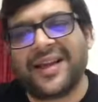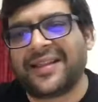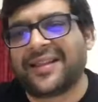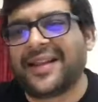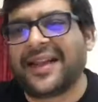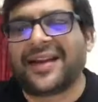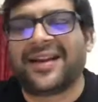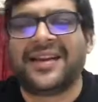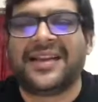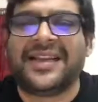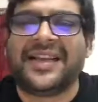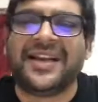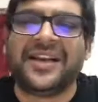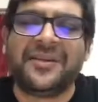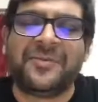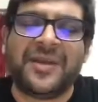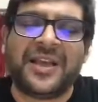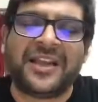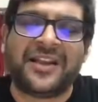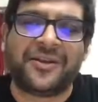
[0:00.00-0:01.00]
and that will lead
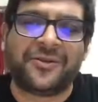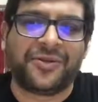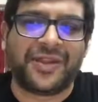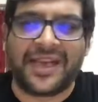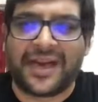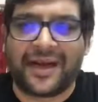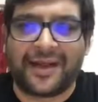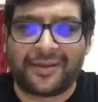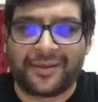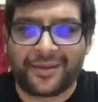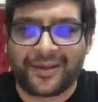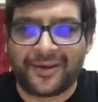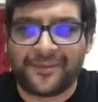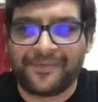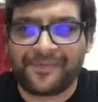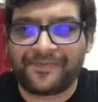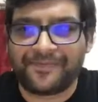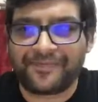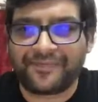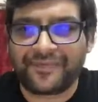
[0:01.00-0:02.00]
me to the answer.
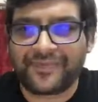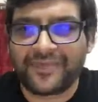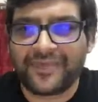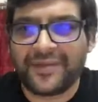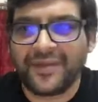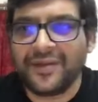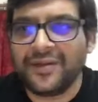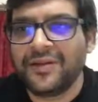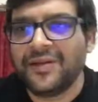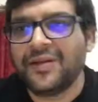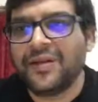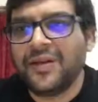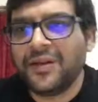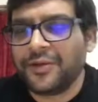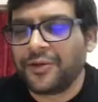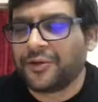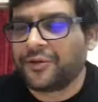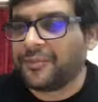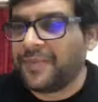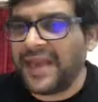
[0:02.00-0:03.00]

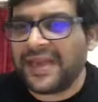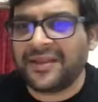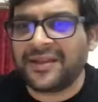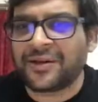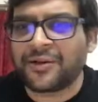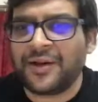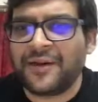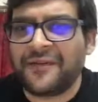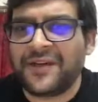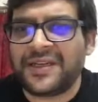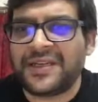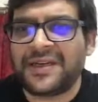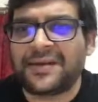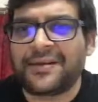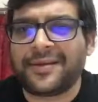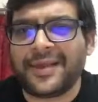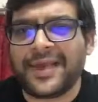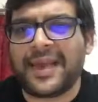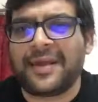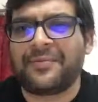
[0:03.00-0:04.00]
So to make the coefficient
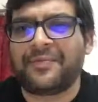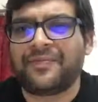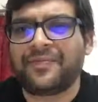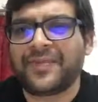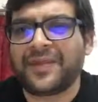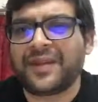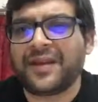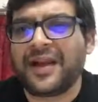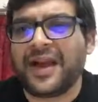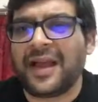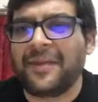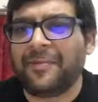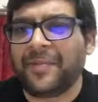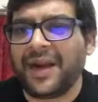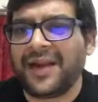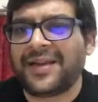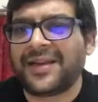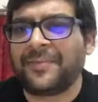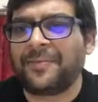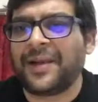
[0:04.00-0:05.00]
same, I
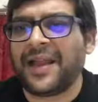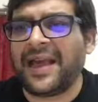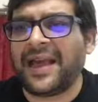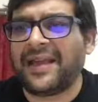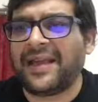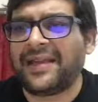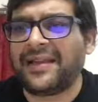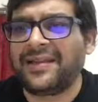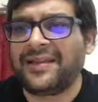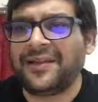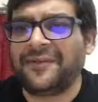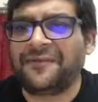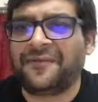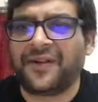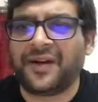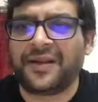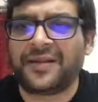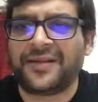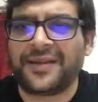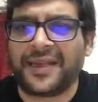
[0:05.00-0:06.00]
multiply the
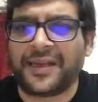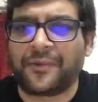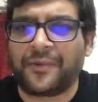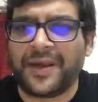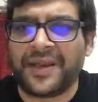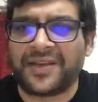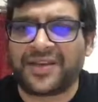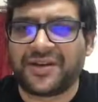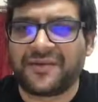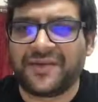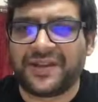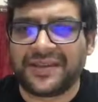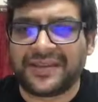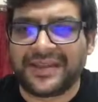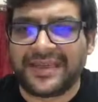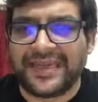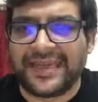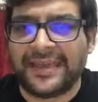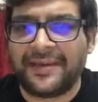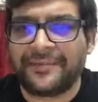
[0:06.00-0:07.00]
first equation with
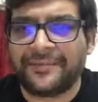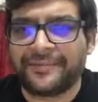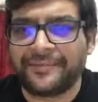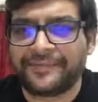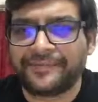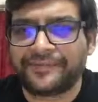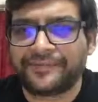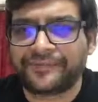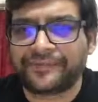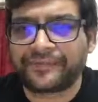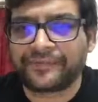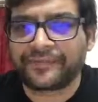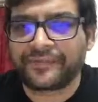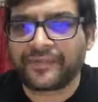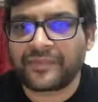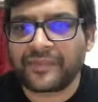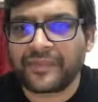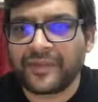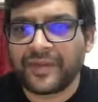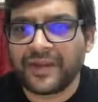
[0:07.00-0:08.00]
3,
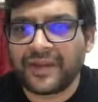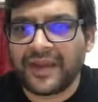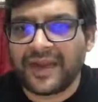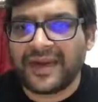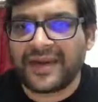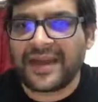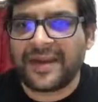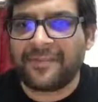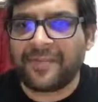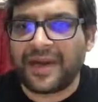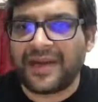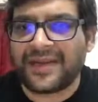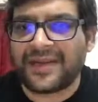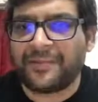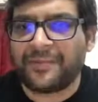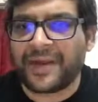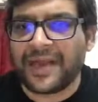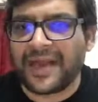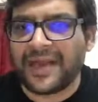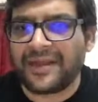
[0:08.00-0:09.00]
and I
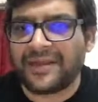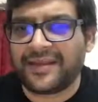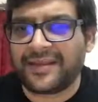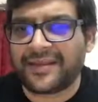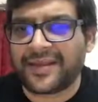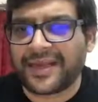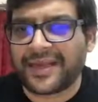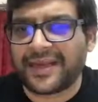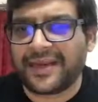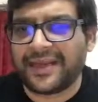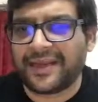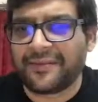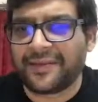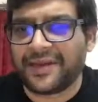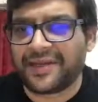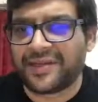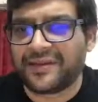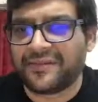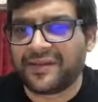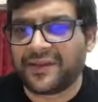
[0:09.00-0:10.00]
multiply the second
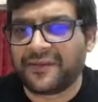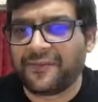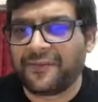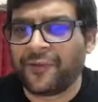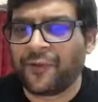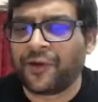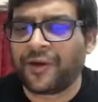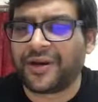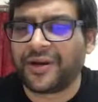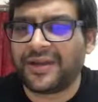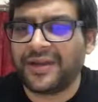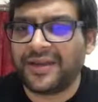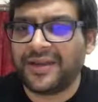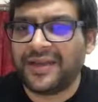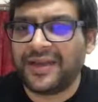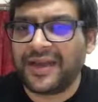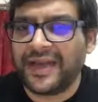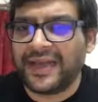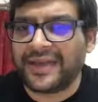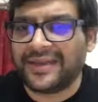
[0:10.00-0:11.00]
equation with 4,
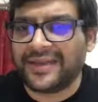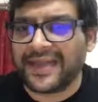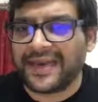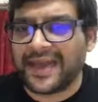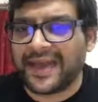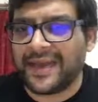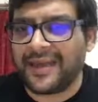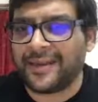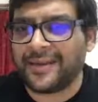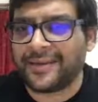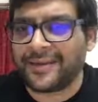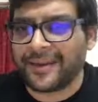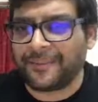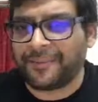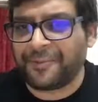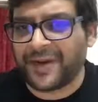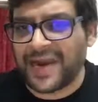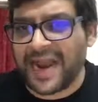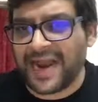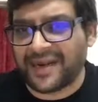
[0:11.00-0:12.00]
and then I
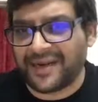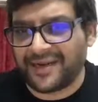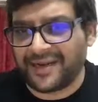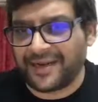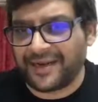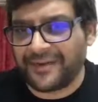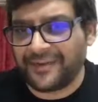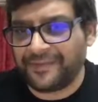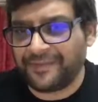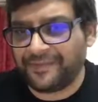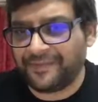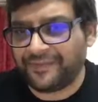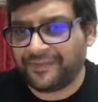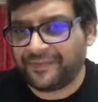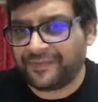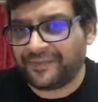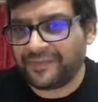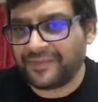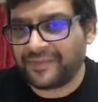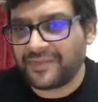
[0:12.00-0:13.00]
subtract it.
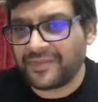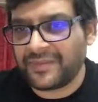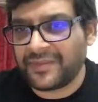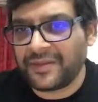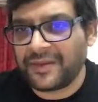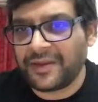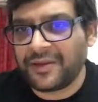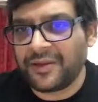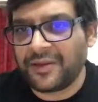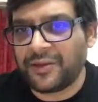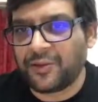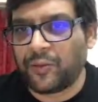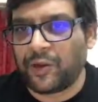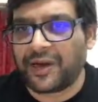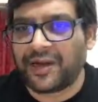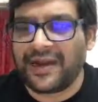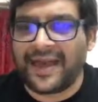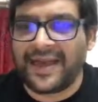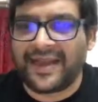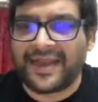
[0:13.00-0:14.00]
What
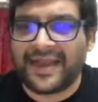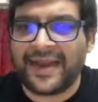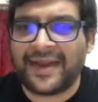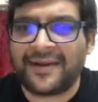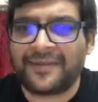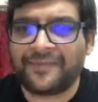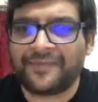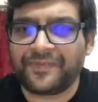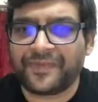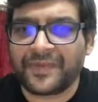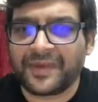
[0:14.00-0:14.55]
will I get?